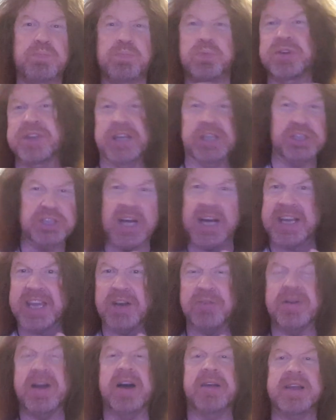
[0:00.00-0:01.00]
put your
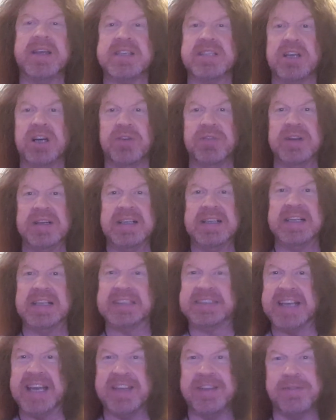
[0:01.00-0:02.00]
jacket around yourself,
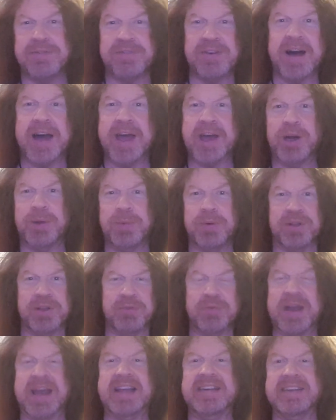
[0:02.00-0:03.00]
turn the fire up or
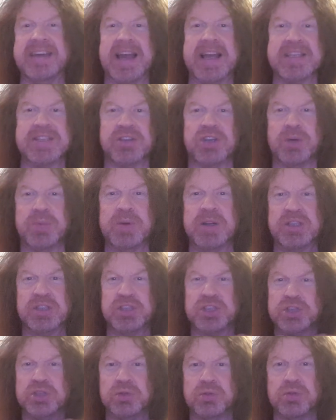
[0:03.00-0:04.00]
the radiator up,
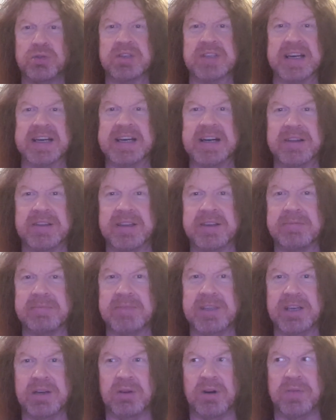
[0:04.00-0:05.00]
snuggle down,
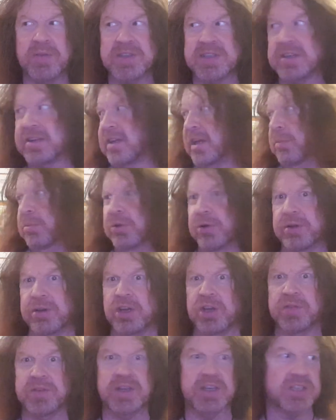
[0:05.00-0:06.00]
and you know, obviously keep looking
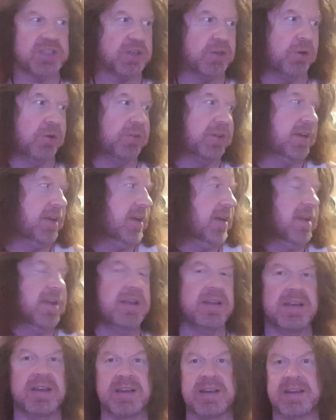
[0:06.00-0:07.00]
over your shoulder
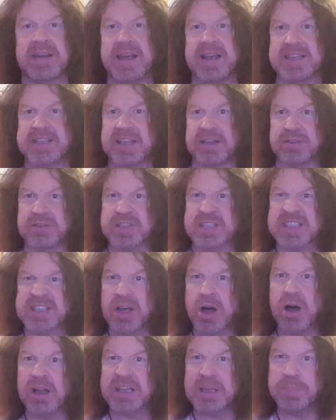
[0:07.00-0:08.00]
in case little
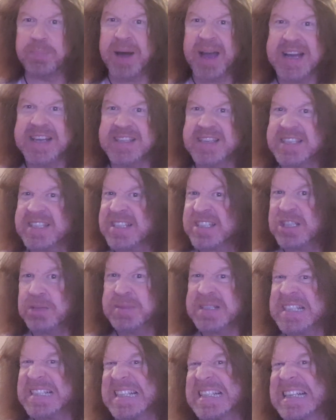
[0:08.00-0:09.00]
snarly biters are
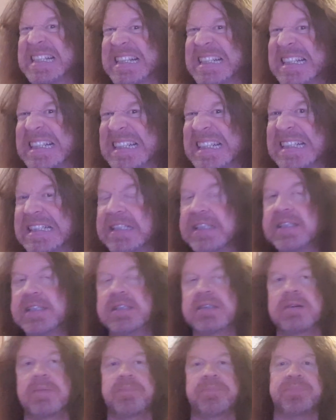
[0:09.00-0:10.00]
coming. You
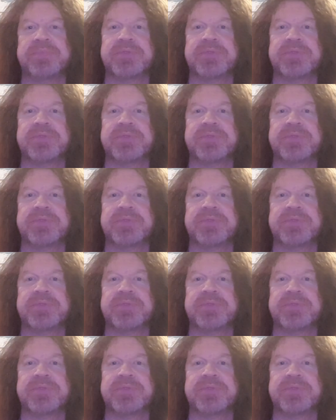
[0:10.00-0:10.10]
know,